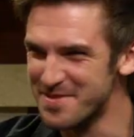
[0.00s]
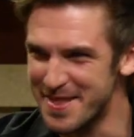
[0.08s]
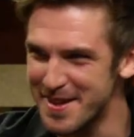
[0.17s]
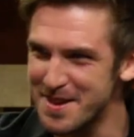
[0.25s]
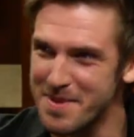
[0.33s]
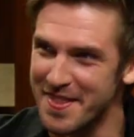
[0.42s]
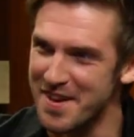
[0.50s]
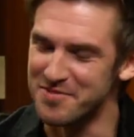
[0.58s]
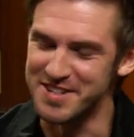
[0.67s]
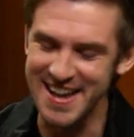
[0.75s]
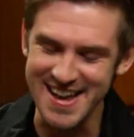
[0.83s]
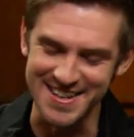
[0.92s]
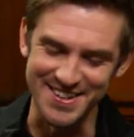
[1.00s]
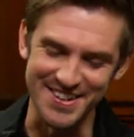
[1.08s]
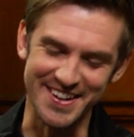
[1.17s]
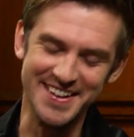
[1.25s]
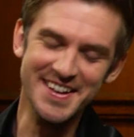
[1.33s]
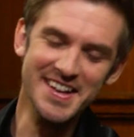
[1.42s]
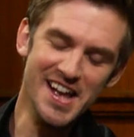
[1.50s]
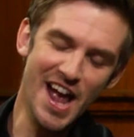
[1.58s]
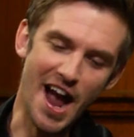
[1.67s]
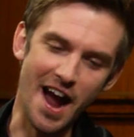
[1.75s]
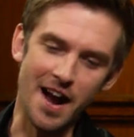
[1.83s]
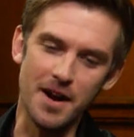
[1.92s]
going to be thinking about that for days.
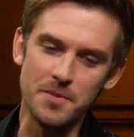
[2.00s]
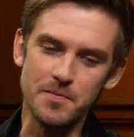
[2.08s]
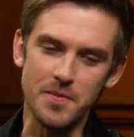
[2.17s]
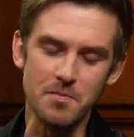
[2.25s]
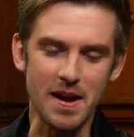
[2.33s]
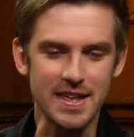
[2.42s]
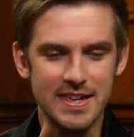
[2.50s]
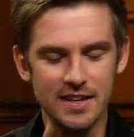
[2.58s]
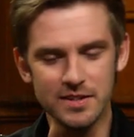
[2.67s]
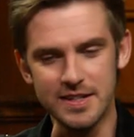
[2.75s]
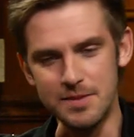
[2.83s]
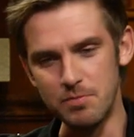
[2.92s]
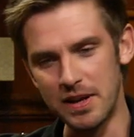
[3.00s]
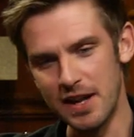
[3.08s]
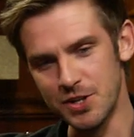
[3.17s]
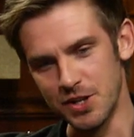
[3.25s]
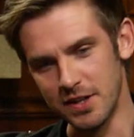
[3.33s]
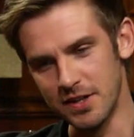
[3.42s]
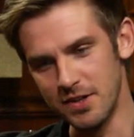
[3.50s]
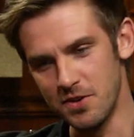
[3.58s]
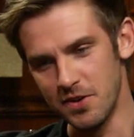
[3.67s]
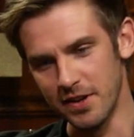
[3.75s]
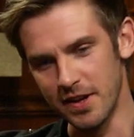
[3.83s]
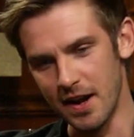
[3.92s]
So, my guilty pleasure.
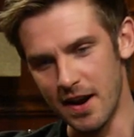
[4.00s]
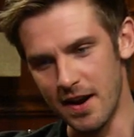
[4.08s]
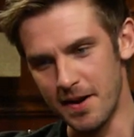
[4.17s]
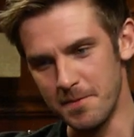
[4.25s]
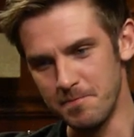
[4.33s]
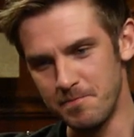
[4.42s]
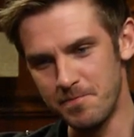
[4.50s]
God. I